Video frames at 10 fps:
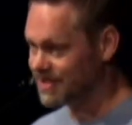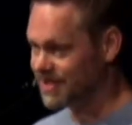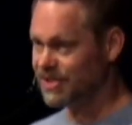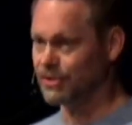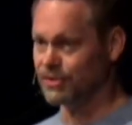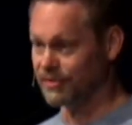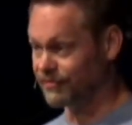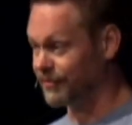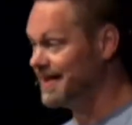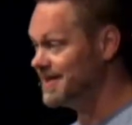it's easier to
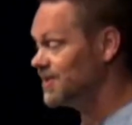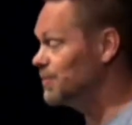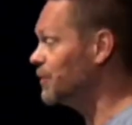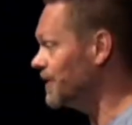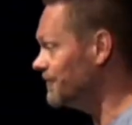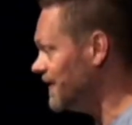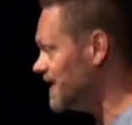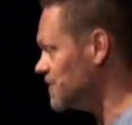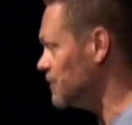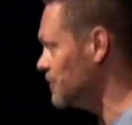friend someone on
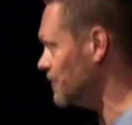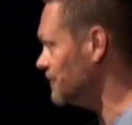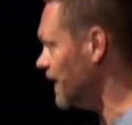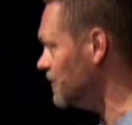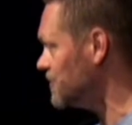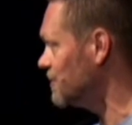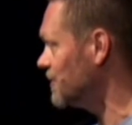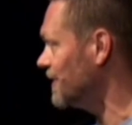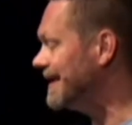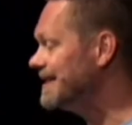Facebook or follow
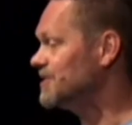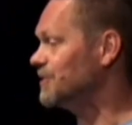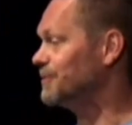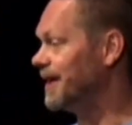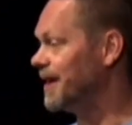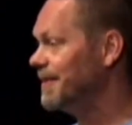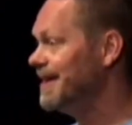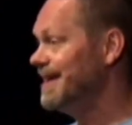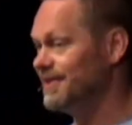someone on Instagram